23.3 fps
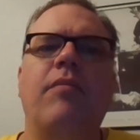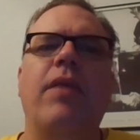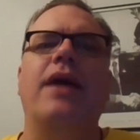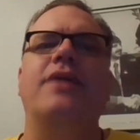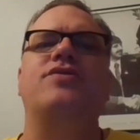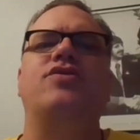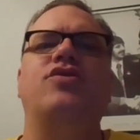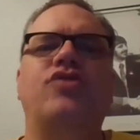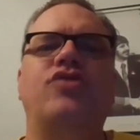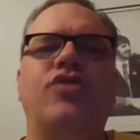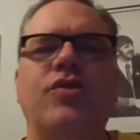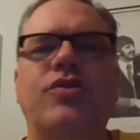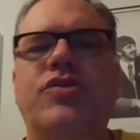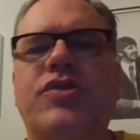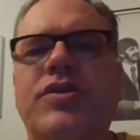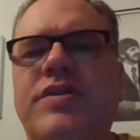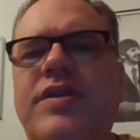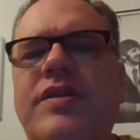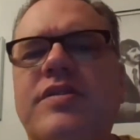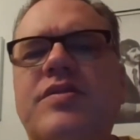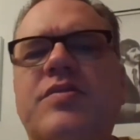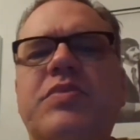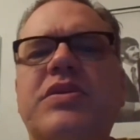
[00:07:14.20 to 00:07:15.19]

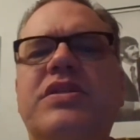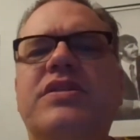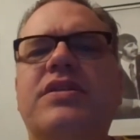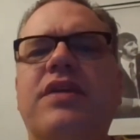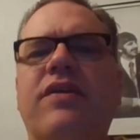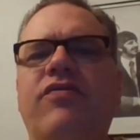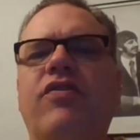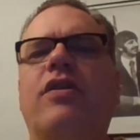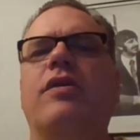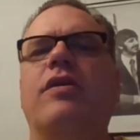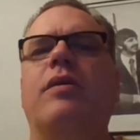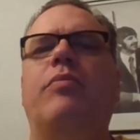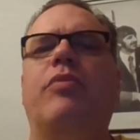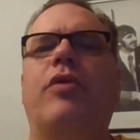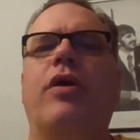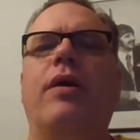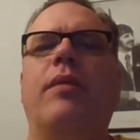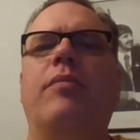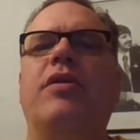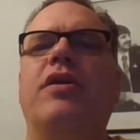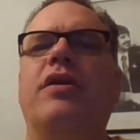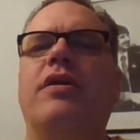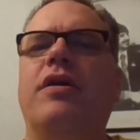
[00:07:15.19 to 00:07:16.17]
Massachusetts had specifically
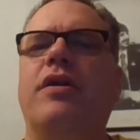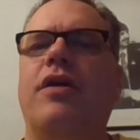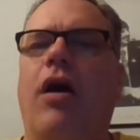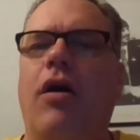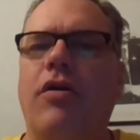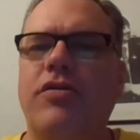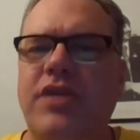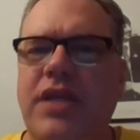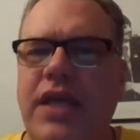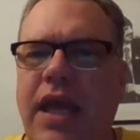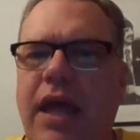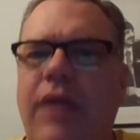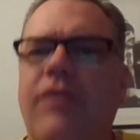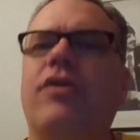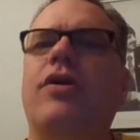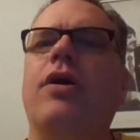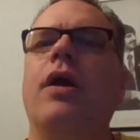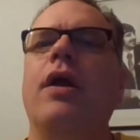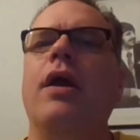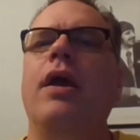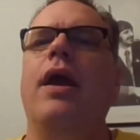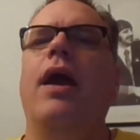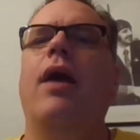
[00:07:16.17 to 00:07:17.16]
prohibited it
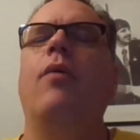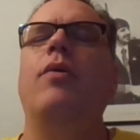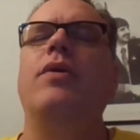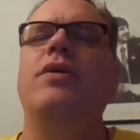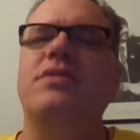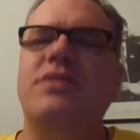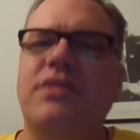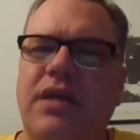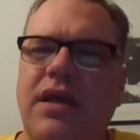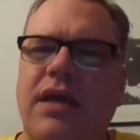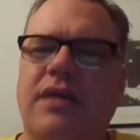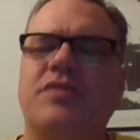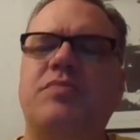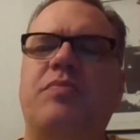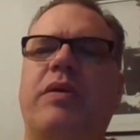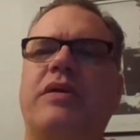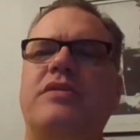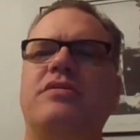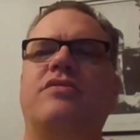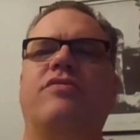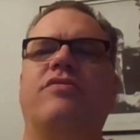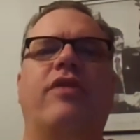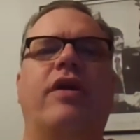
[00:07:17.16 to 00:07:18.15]
altogether, and we discussed
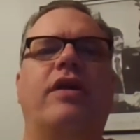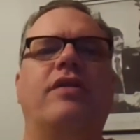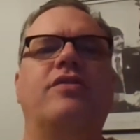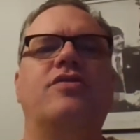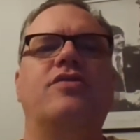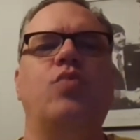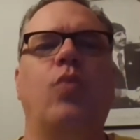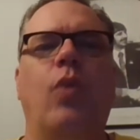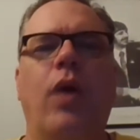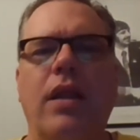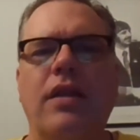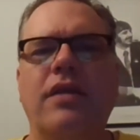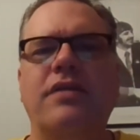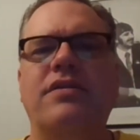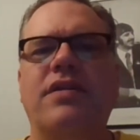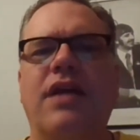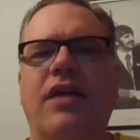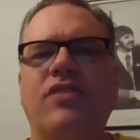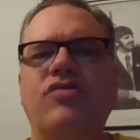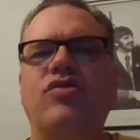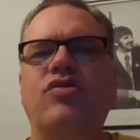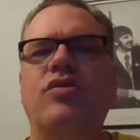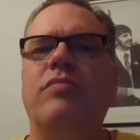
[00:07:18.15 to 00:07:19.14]
Pennsylvania's
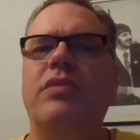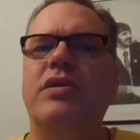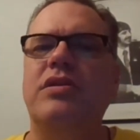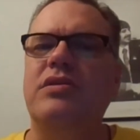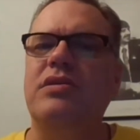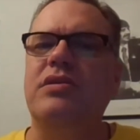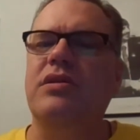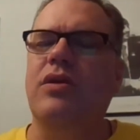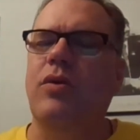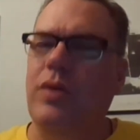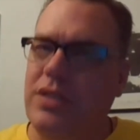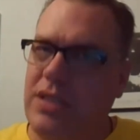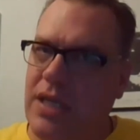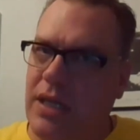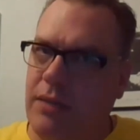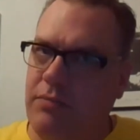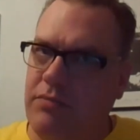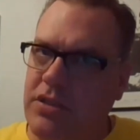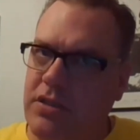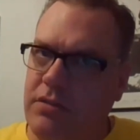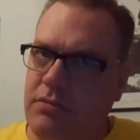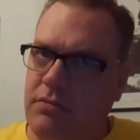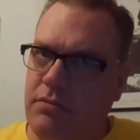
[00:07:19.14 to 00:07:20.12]
well-intentioned but slow
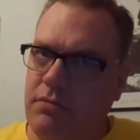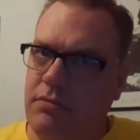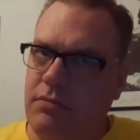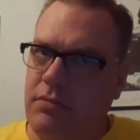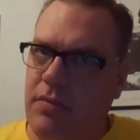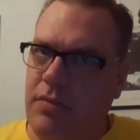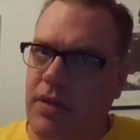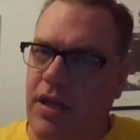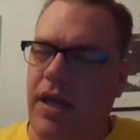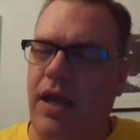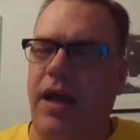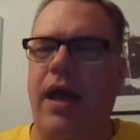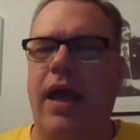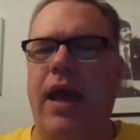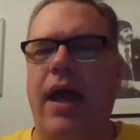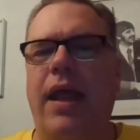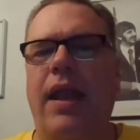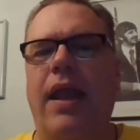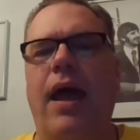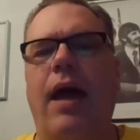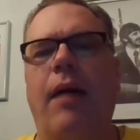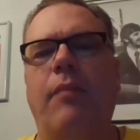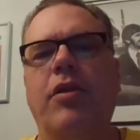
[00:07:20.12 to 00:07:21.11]
attempt
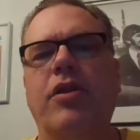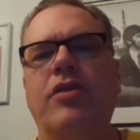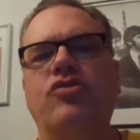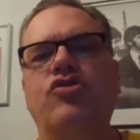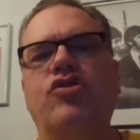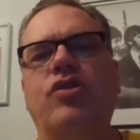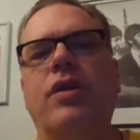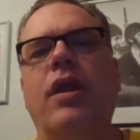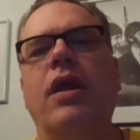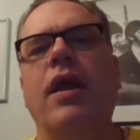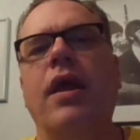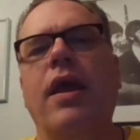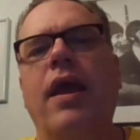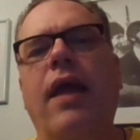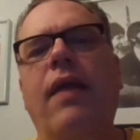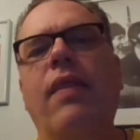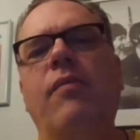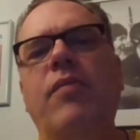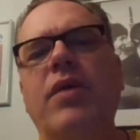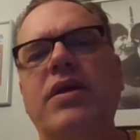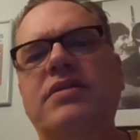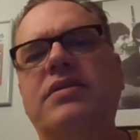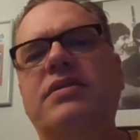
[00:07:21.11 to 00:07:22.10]
at abolition.
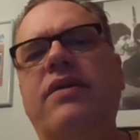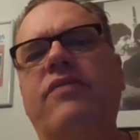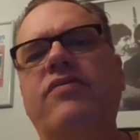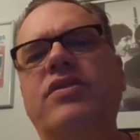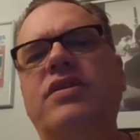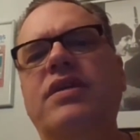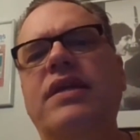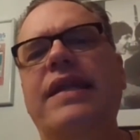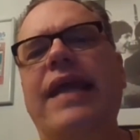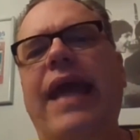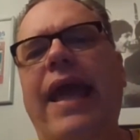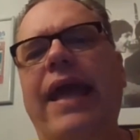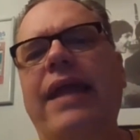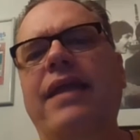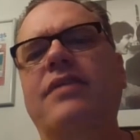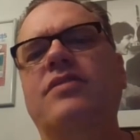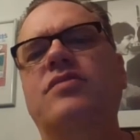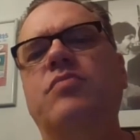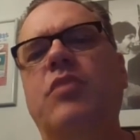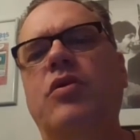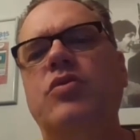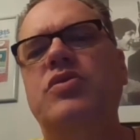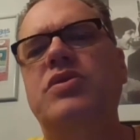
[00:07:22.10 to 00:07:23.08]
In the
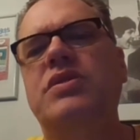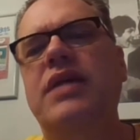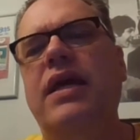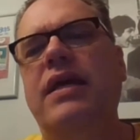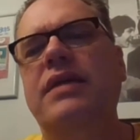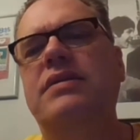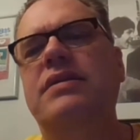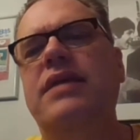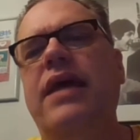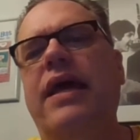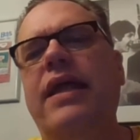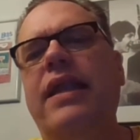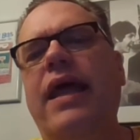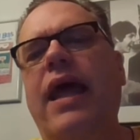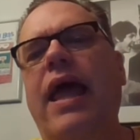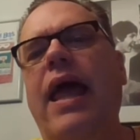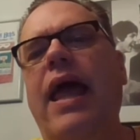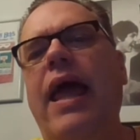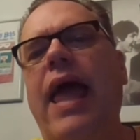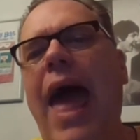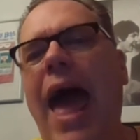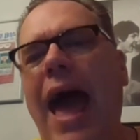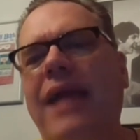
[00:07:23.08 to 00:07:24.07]
mid-1780s, most states had
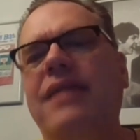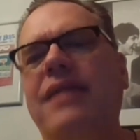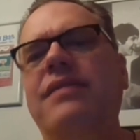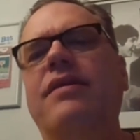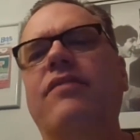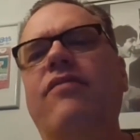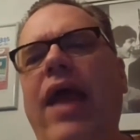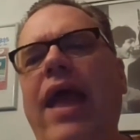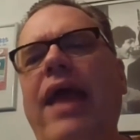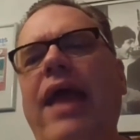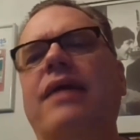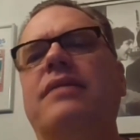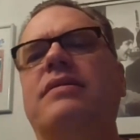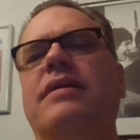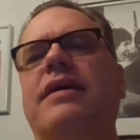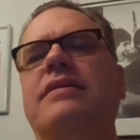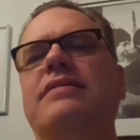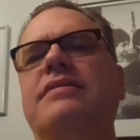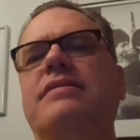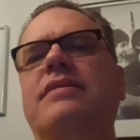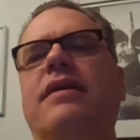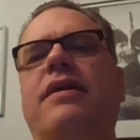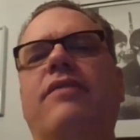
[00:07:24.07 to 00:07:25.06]
active
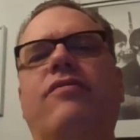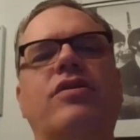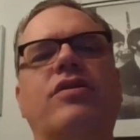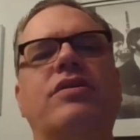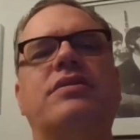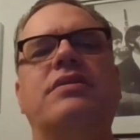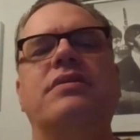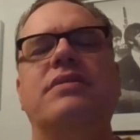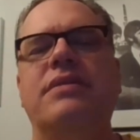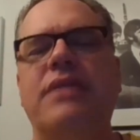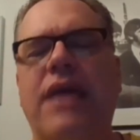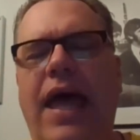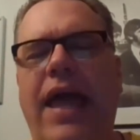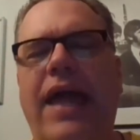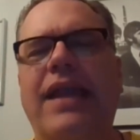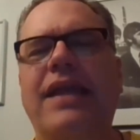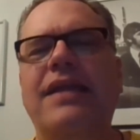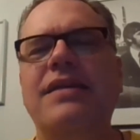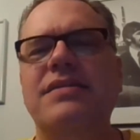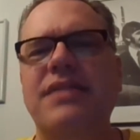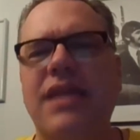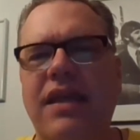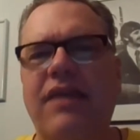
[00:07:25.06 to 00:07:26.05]
anti-slavery
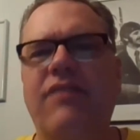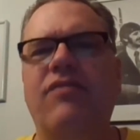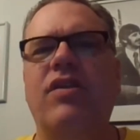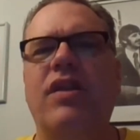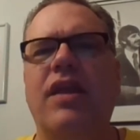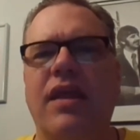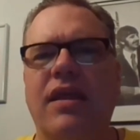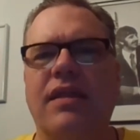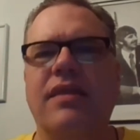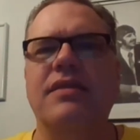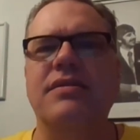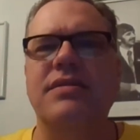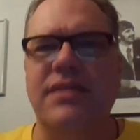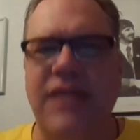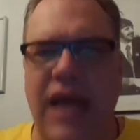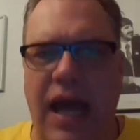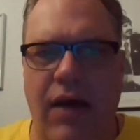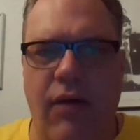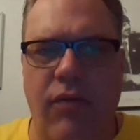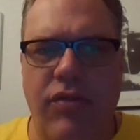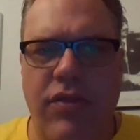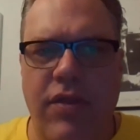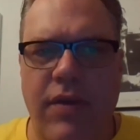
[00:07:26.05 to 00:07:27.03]
societies, even in the
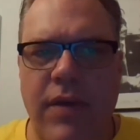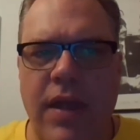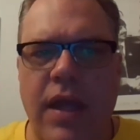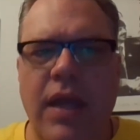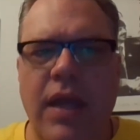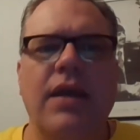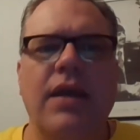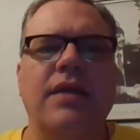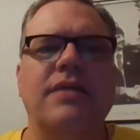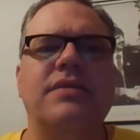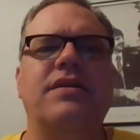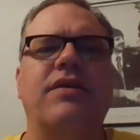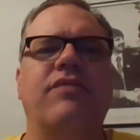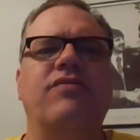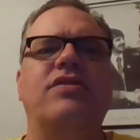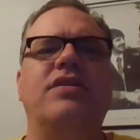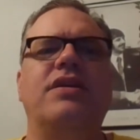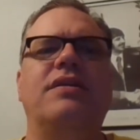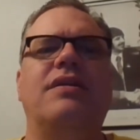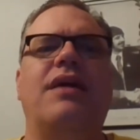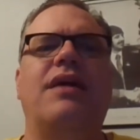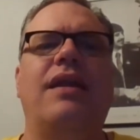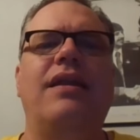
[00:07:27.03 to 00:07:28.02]
South. In
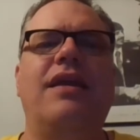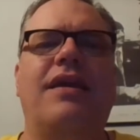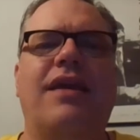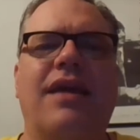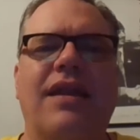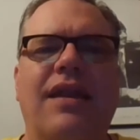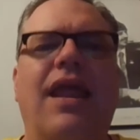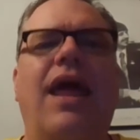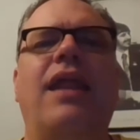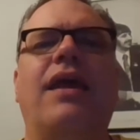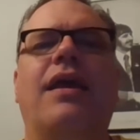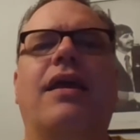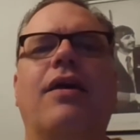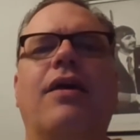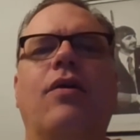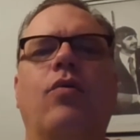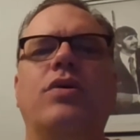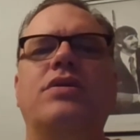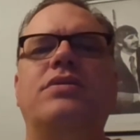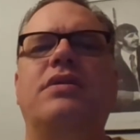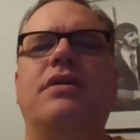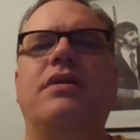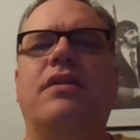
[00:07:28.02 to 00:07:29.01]
1790,
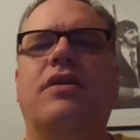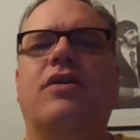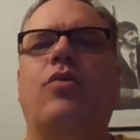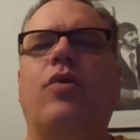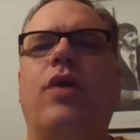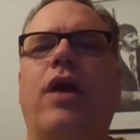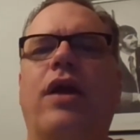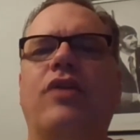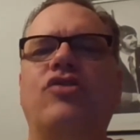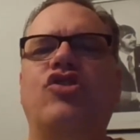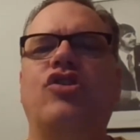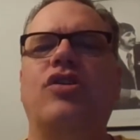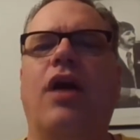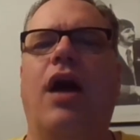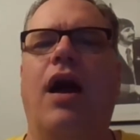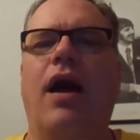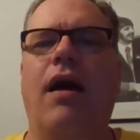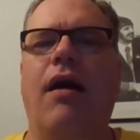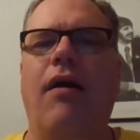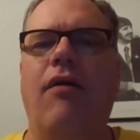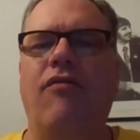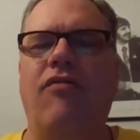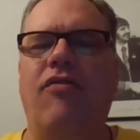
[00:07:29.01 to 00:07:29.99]
Connecticut, we see the creation
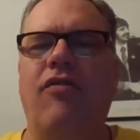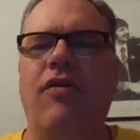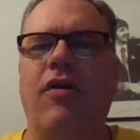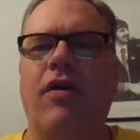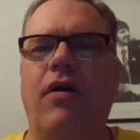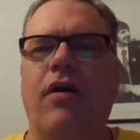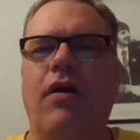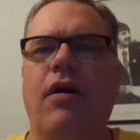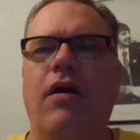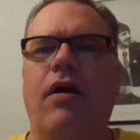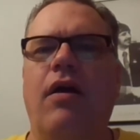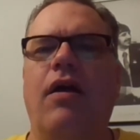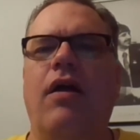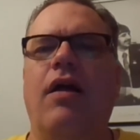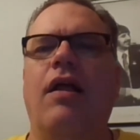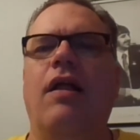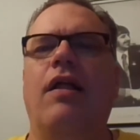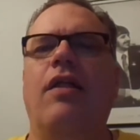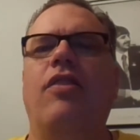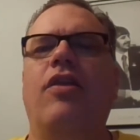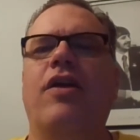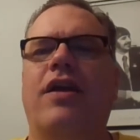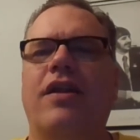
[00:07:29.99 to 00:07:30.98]
of
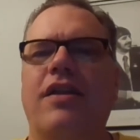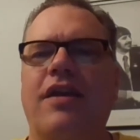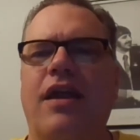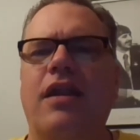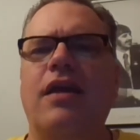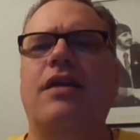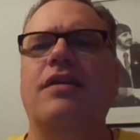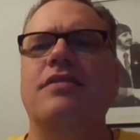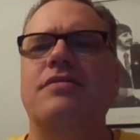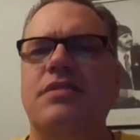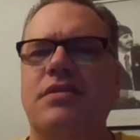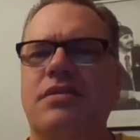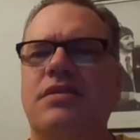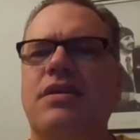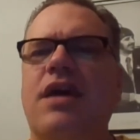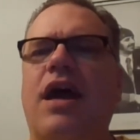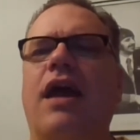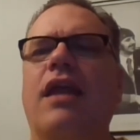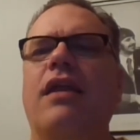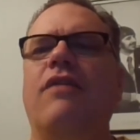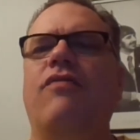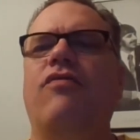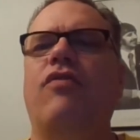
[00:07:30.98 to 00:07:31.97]
the Connecticut
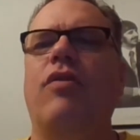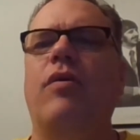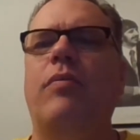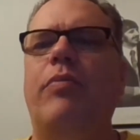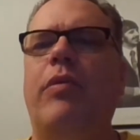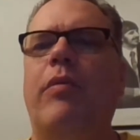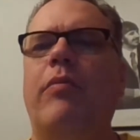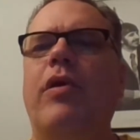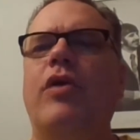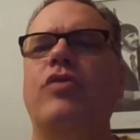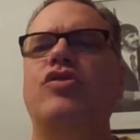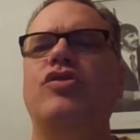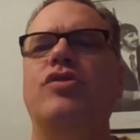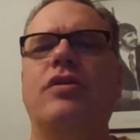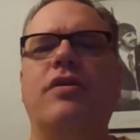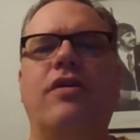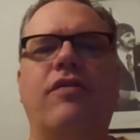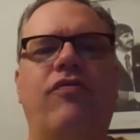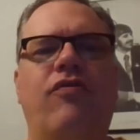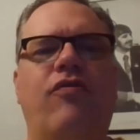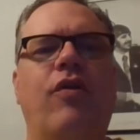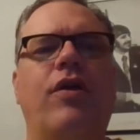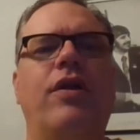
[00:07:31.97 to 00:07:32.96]
Society for the Promotion
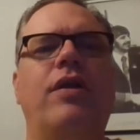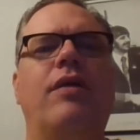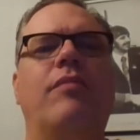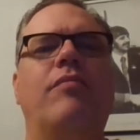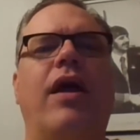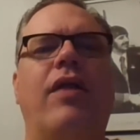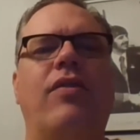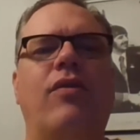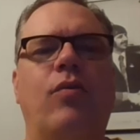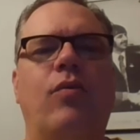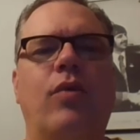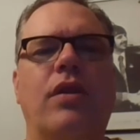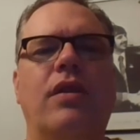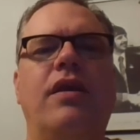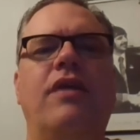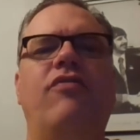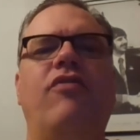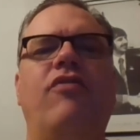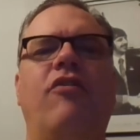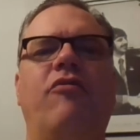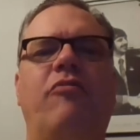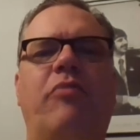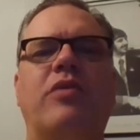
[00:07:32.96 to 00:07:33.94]
of Freedom and the
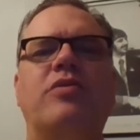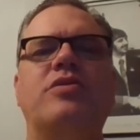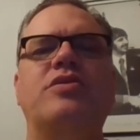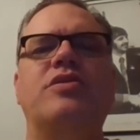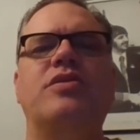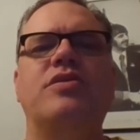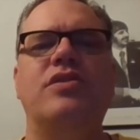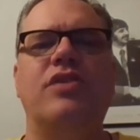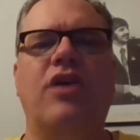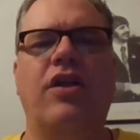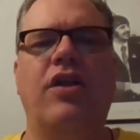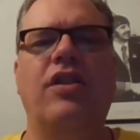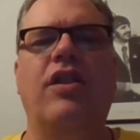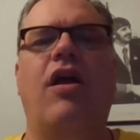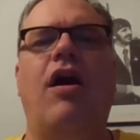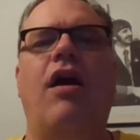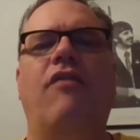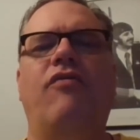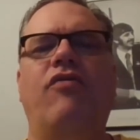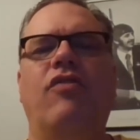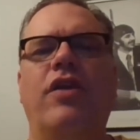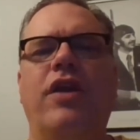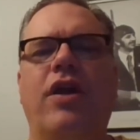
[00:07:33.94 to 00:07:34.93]
Relief of Persons
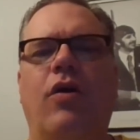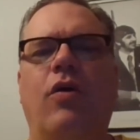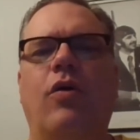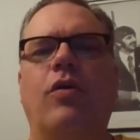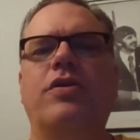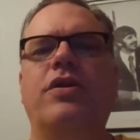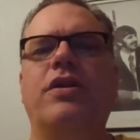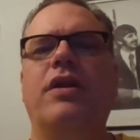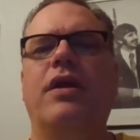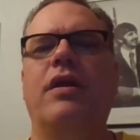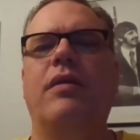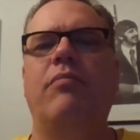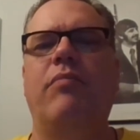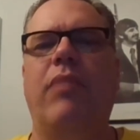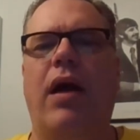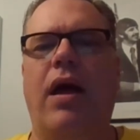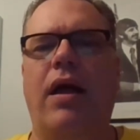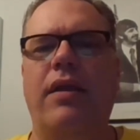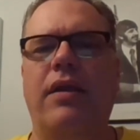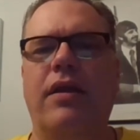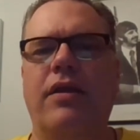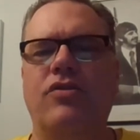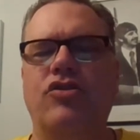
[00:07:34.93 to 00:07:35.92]
Unlawfully Holden in
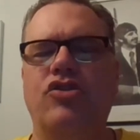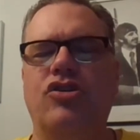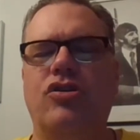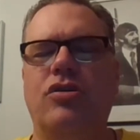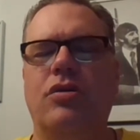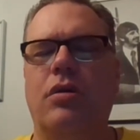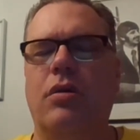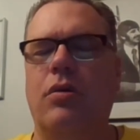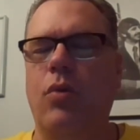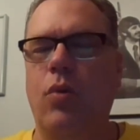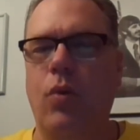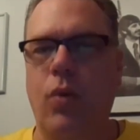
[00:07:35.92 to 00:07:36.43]
Bondage.